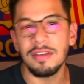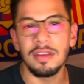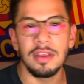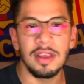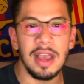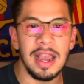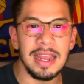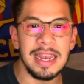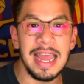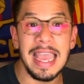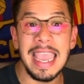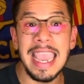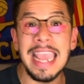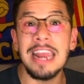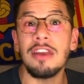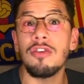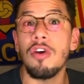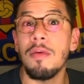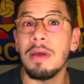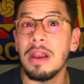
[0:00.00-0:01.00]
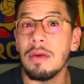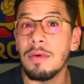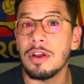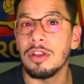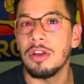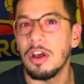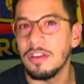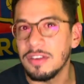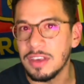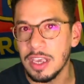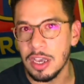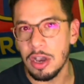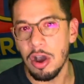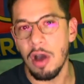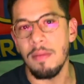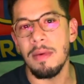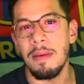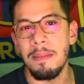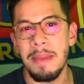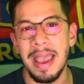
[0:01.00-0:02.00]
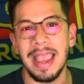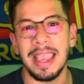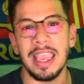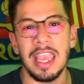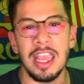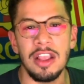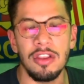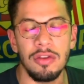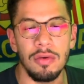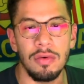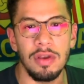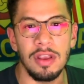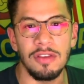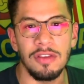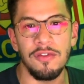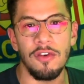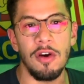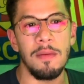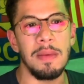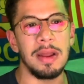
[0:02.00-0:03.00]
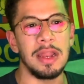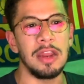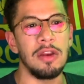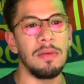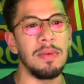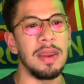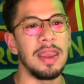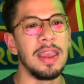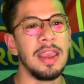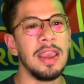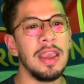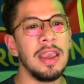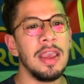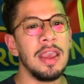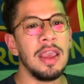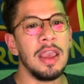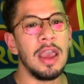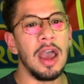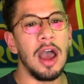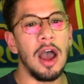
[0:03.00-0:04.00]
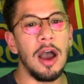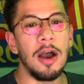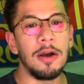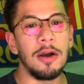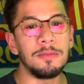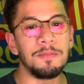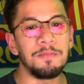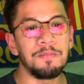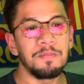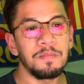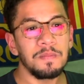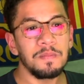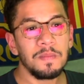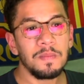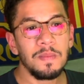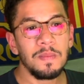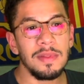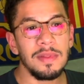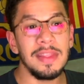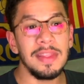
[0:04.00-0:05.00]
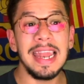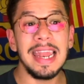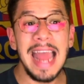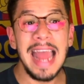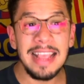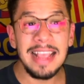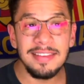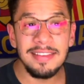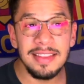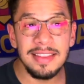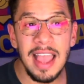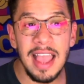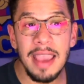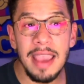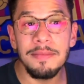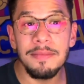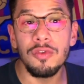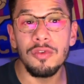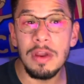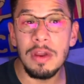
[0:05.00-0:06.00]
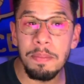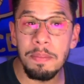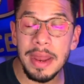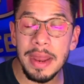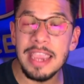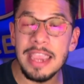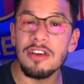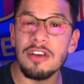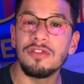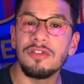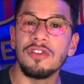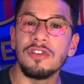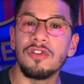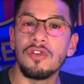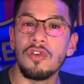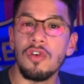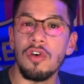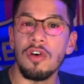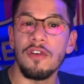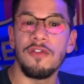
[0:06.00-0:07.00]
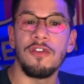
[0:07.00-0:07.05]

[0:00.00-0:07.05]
kind of, and Robert Lewandowski coming back into his form a little bit. The last time 3 players scored for